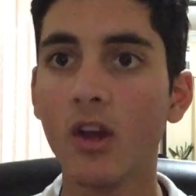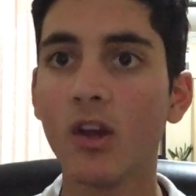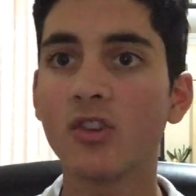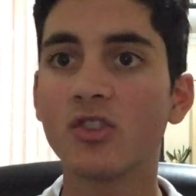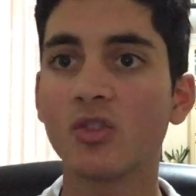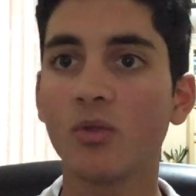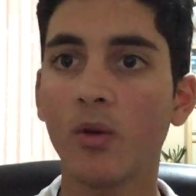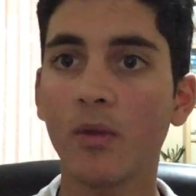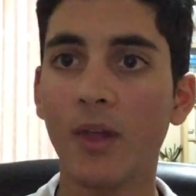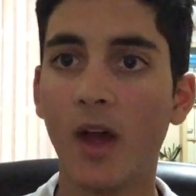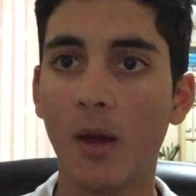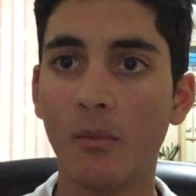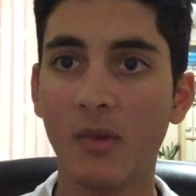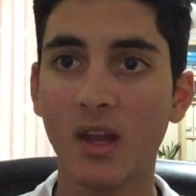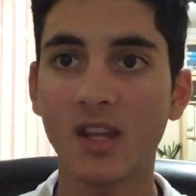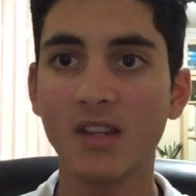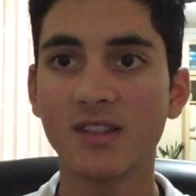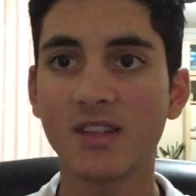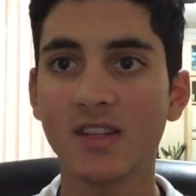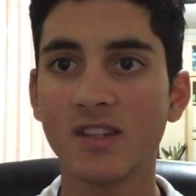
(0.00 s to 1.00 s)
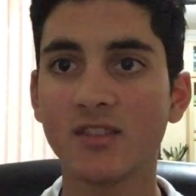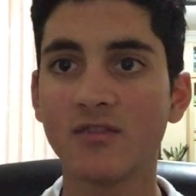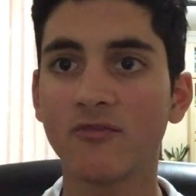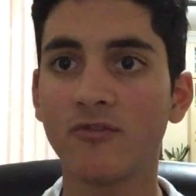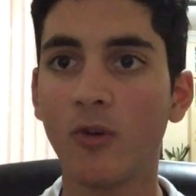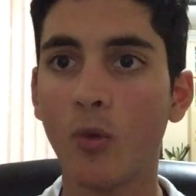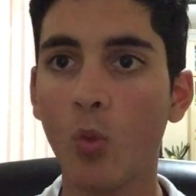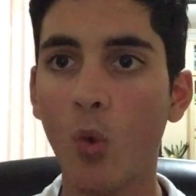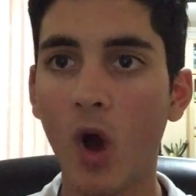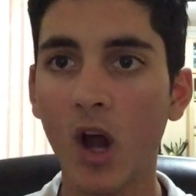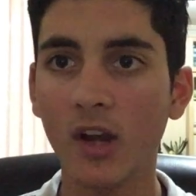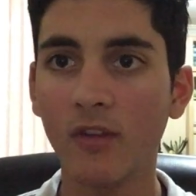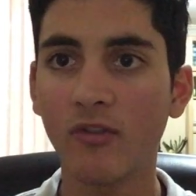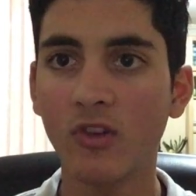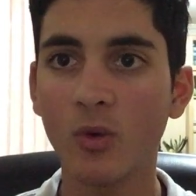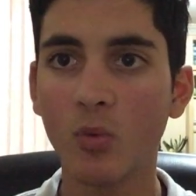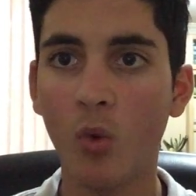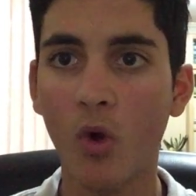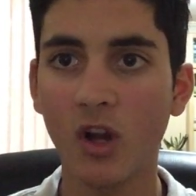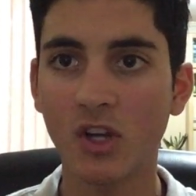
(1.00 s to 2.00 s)
So what that means is, for one, if
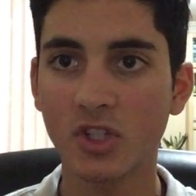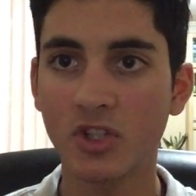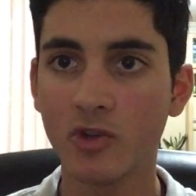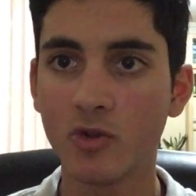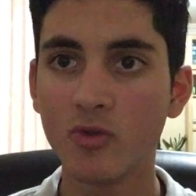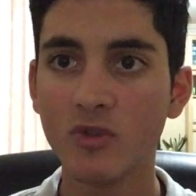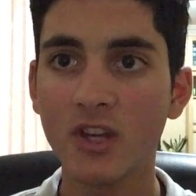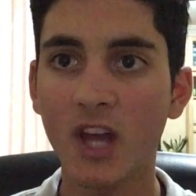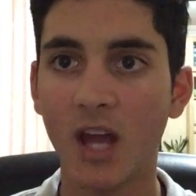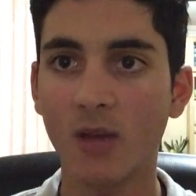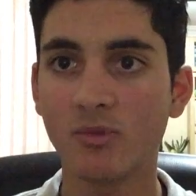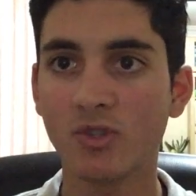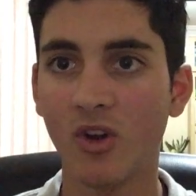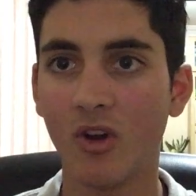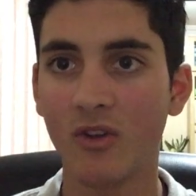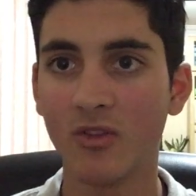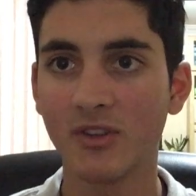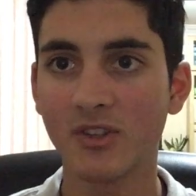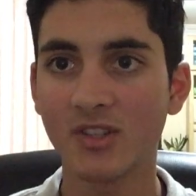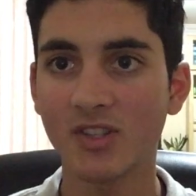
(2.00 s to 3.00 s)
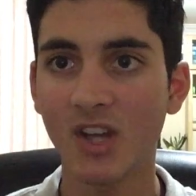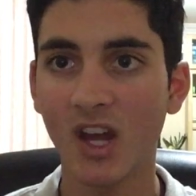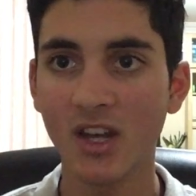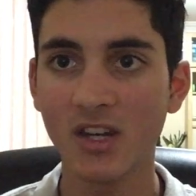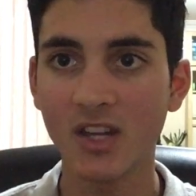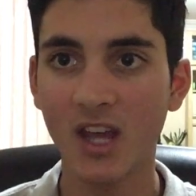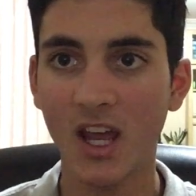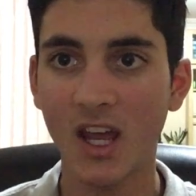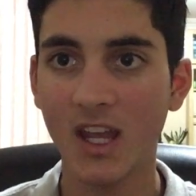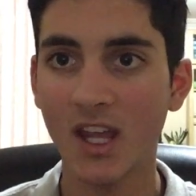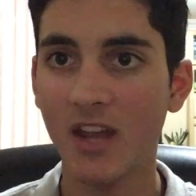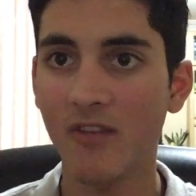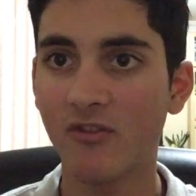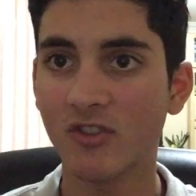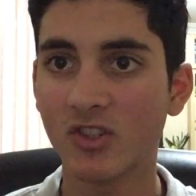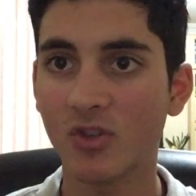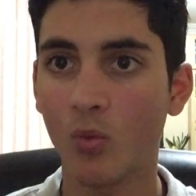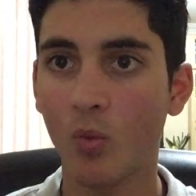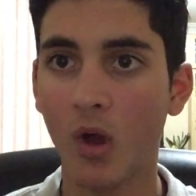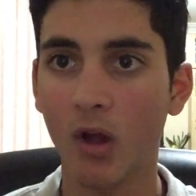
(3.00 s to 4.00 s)
you want 2 games on the Sunday, if
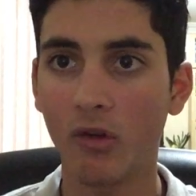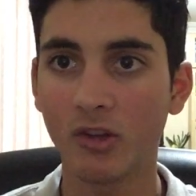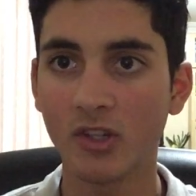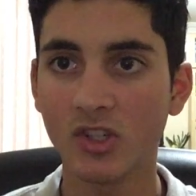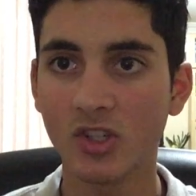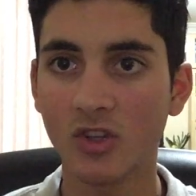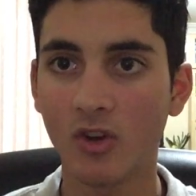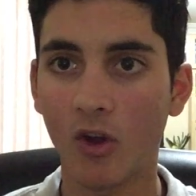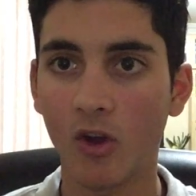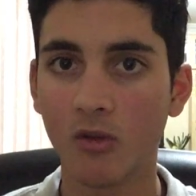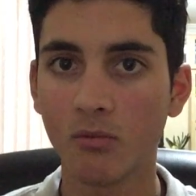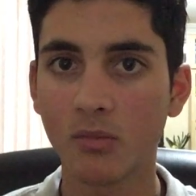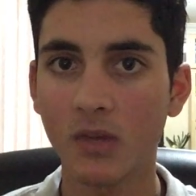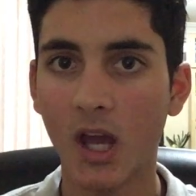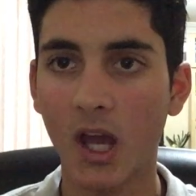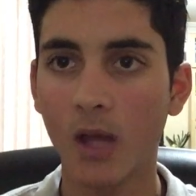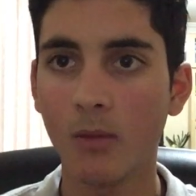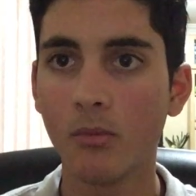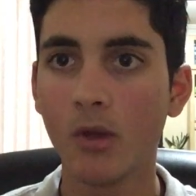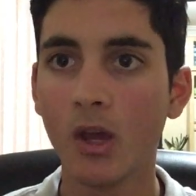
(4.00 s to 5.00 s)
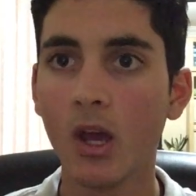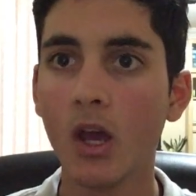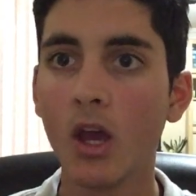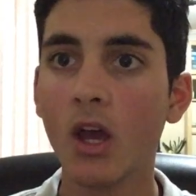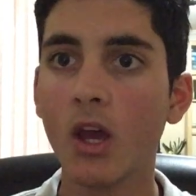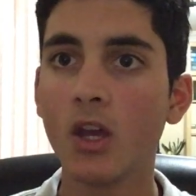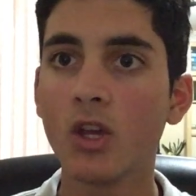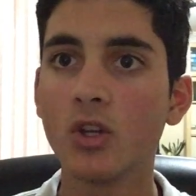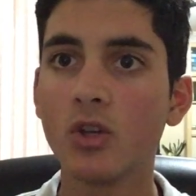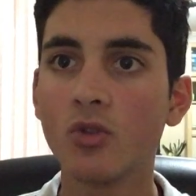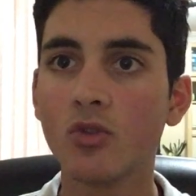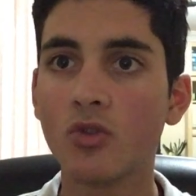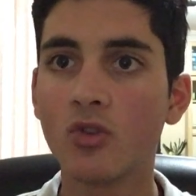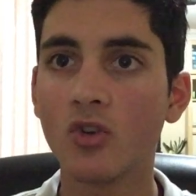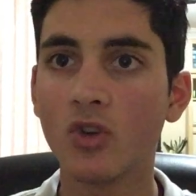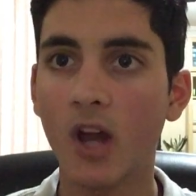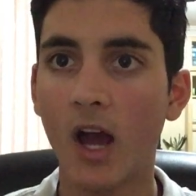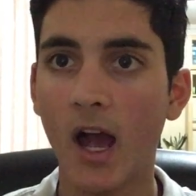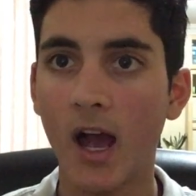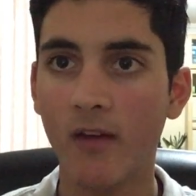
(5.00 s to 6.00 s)
it's a Wellington home game, you
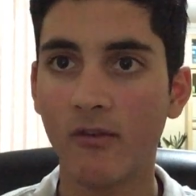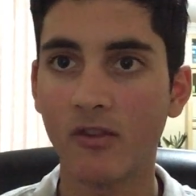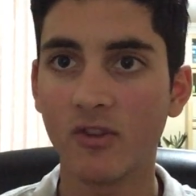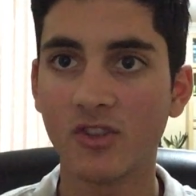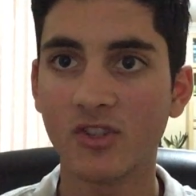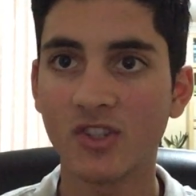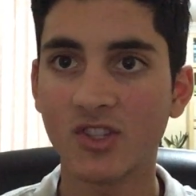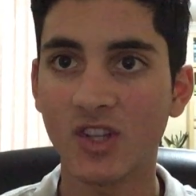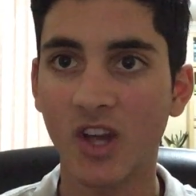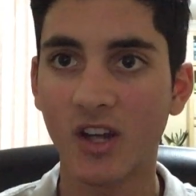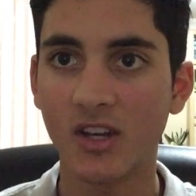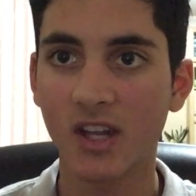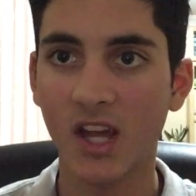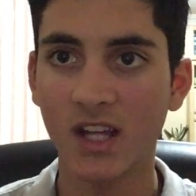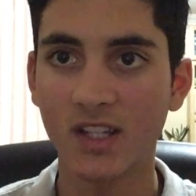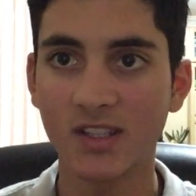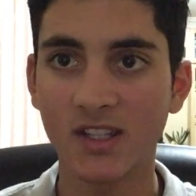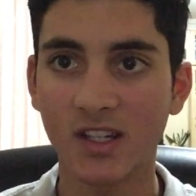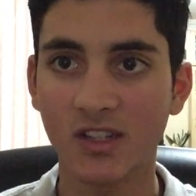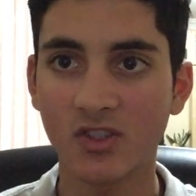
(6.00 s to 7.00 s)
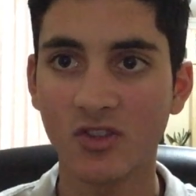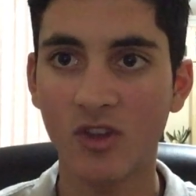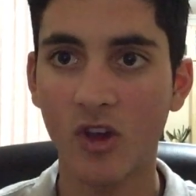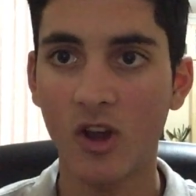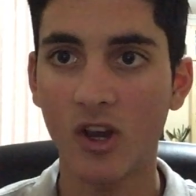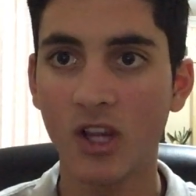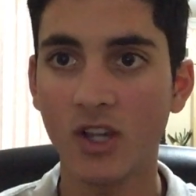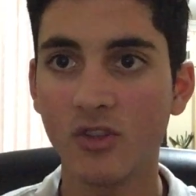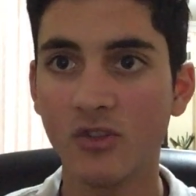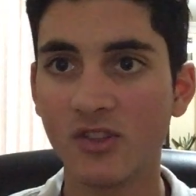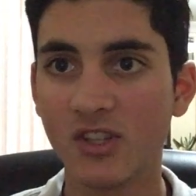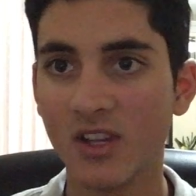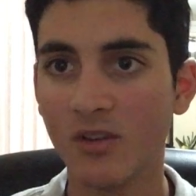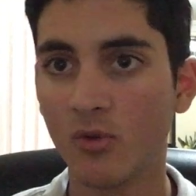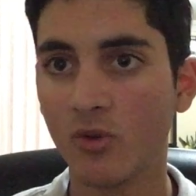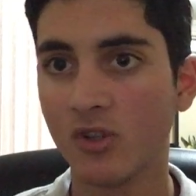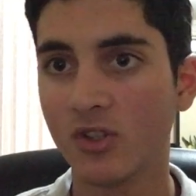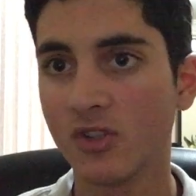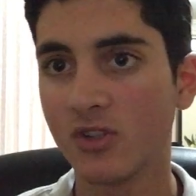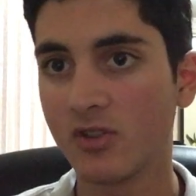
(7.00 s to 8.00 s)
could have it Sunday, 6:30 New
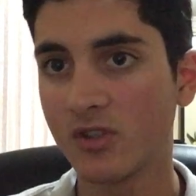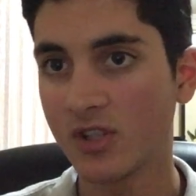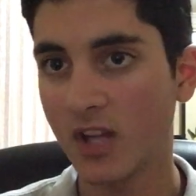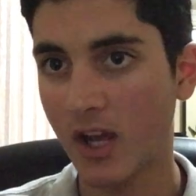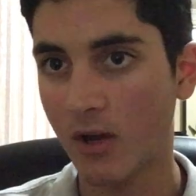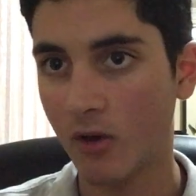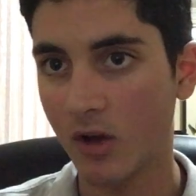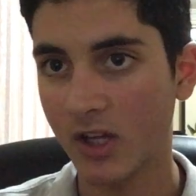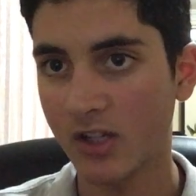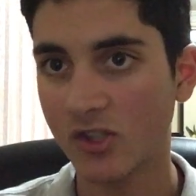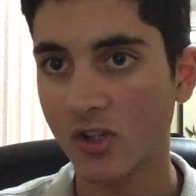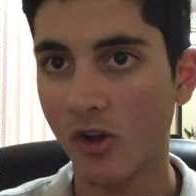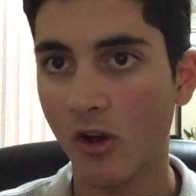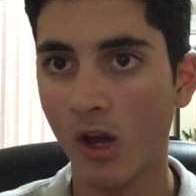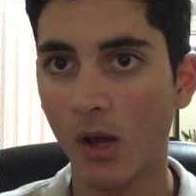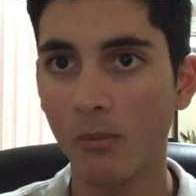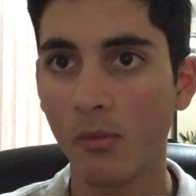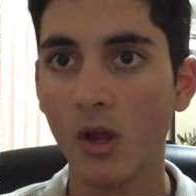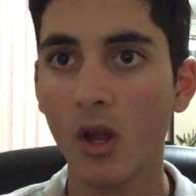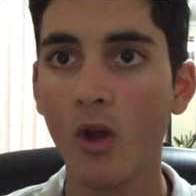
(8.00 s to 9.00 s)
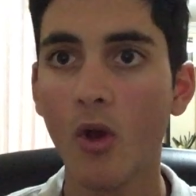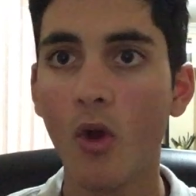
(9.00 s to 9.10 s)
Zealand Daylight Time.